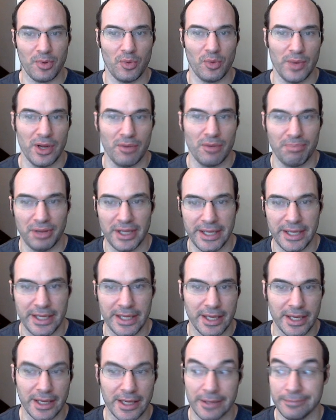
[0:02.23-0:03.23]
We are
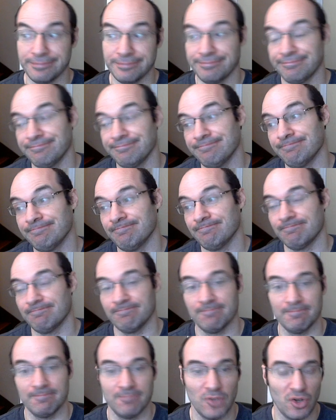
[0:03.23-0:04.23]
playing...
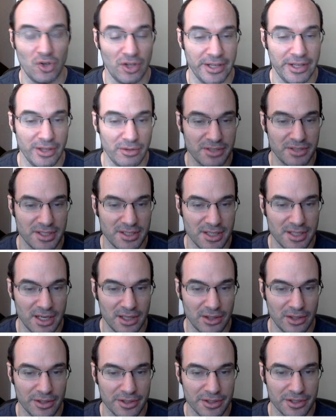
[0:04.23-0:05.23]
All I know is it's
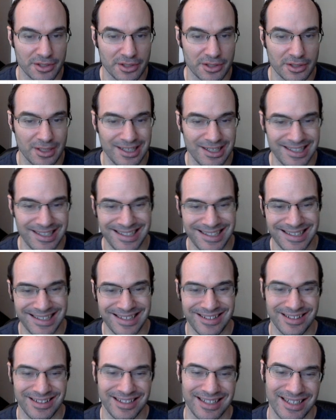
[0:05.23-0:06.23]
NotLarsen.
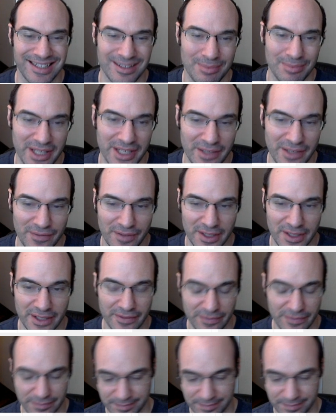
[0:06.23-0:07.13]
God, I'll play e5.